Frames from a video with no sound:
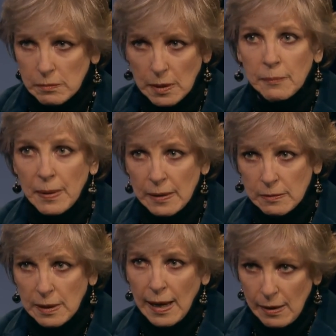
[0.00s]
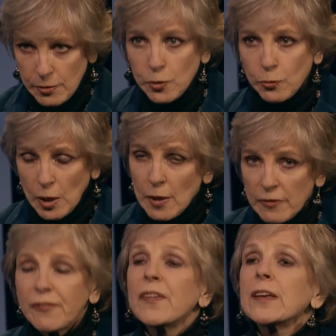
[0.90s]
about how you
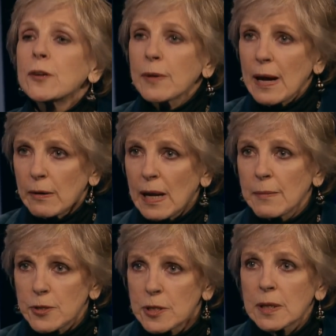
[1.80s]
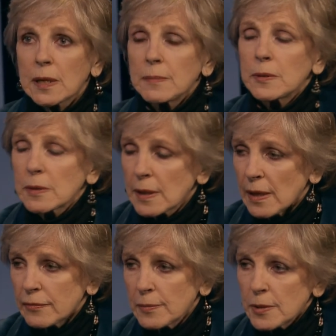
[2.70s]
figure out how much income you can
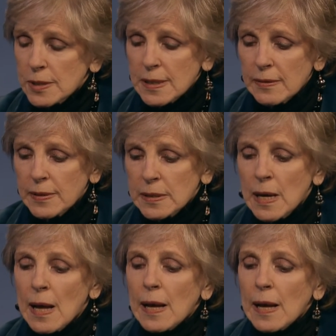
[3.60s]
get from your savings.